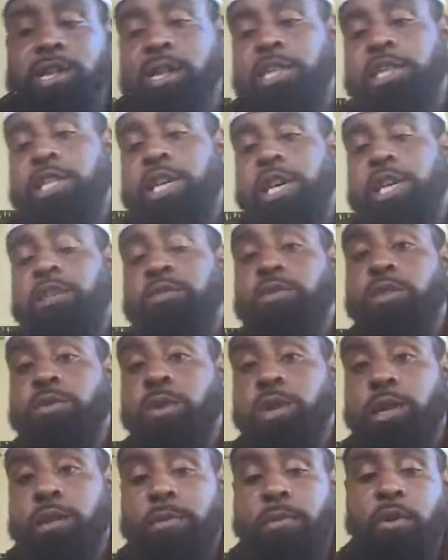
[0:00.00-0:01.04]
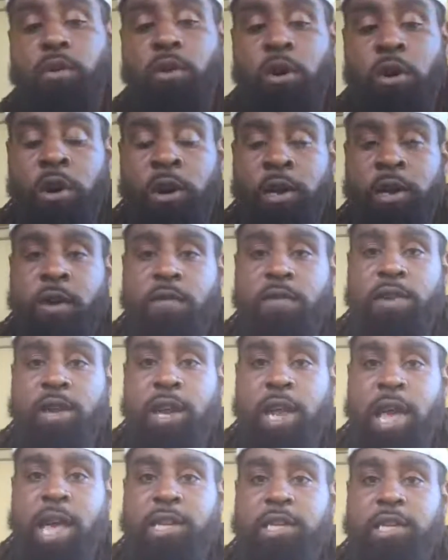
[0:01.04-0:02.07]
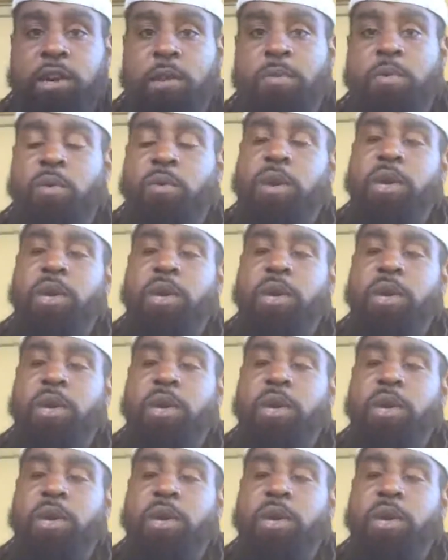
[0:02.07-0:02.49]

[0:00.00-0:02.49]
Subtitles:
The channel is really growing over the last couple of